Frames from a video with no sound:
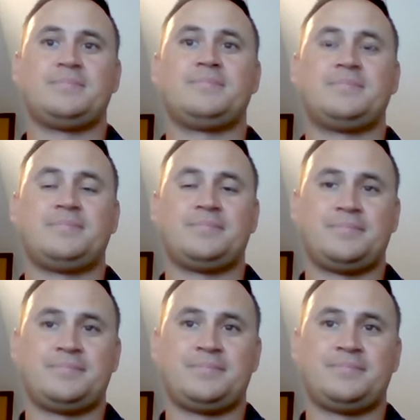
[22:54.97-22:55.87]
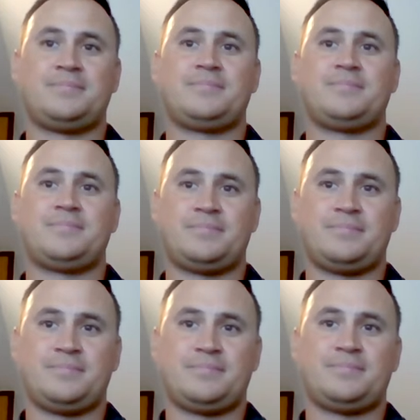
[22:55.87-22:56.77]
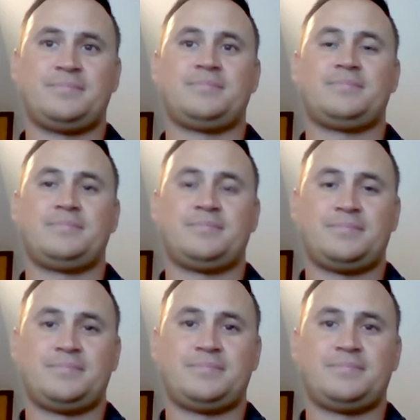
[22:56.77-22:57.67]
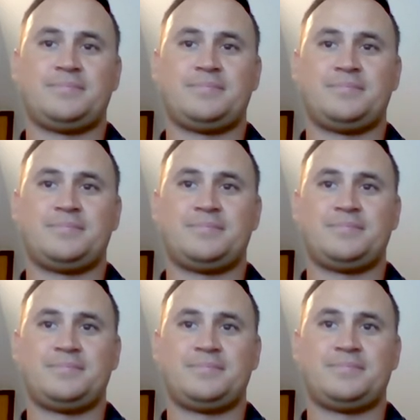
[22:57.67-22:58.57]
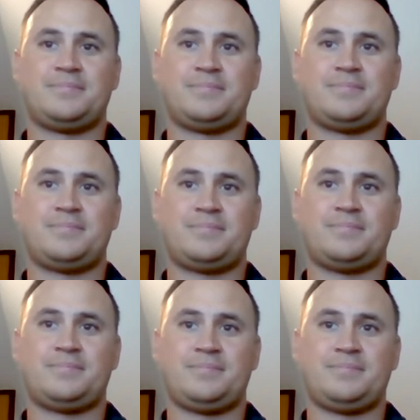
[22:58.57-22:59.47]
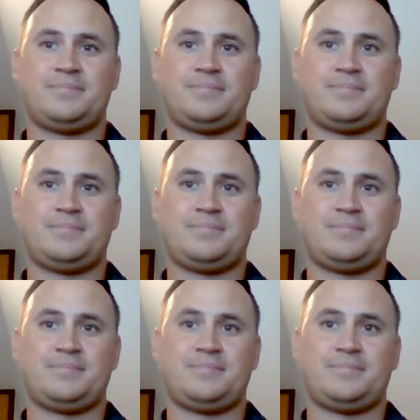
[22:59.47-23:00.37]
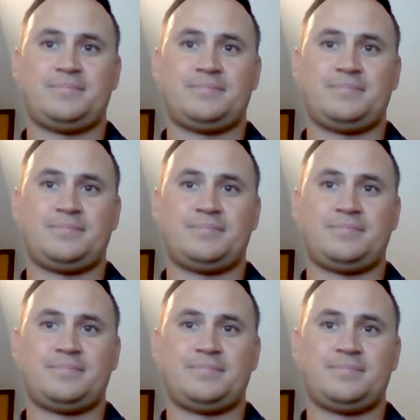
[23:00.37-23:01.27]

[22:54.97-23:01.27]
[no speech]